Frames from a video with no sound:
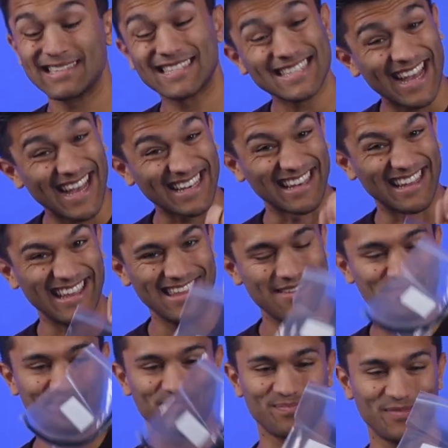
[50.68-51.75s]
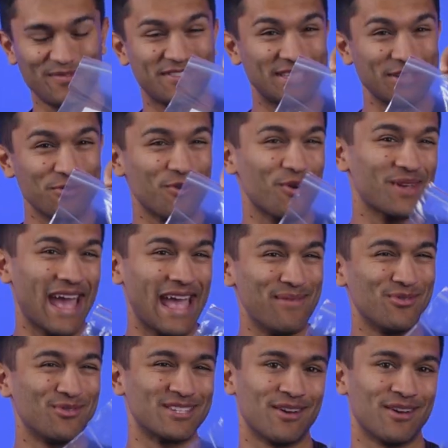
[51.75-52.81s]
sadly, you've still got cable